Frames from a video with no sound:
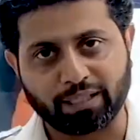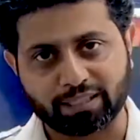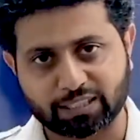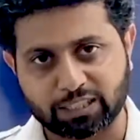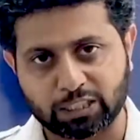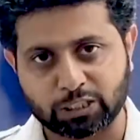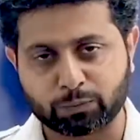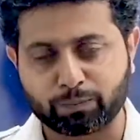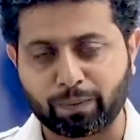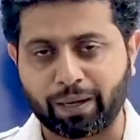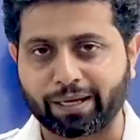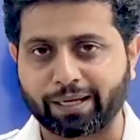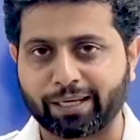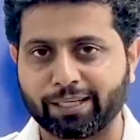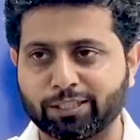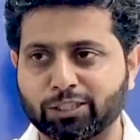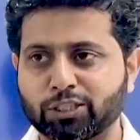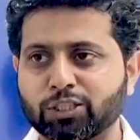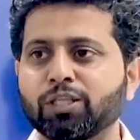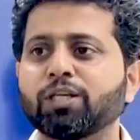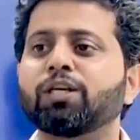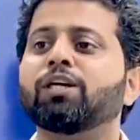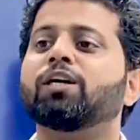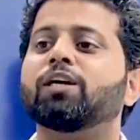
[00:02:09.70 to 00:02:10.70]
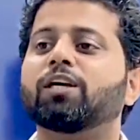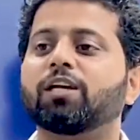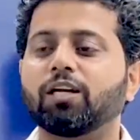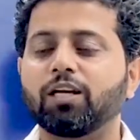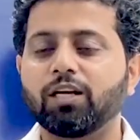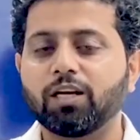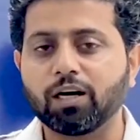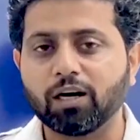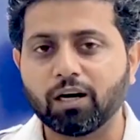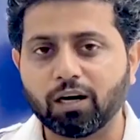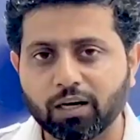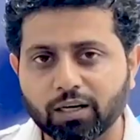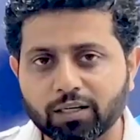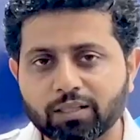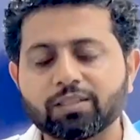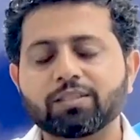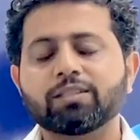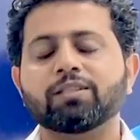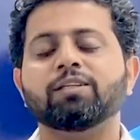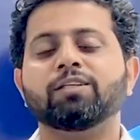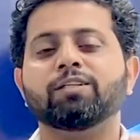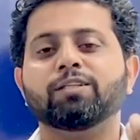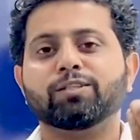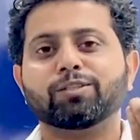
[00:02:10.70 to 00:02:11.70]
Excellence package. Learn,
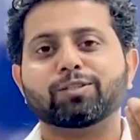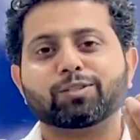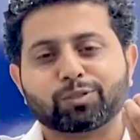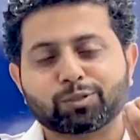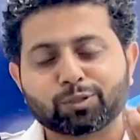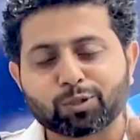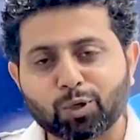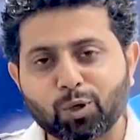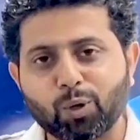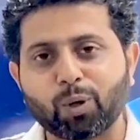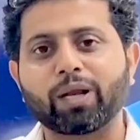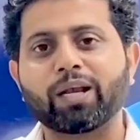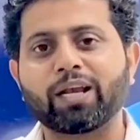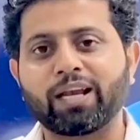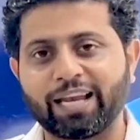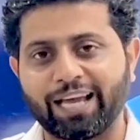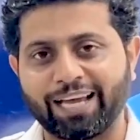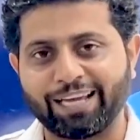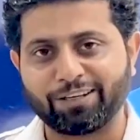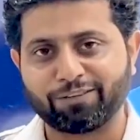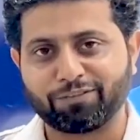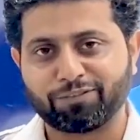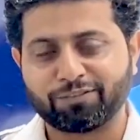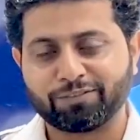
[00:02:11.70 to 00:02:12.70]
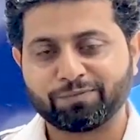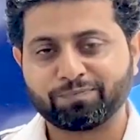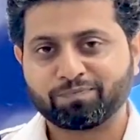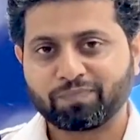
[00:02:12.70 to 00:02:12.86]
grow in life.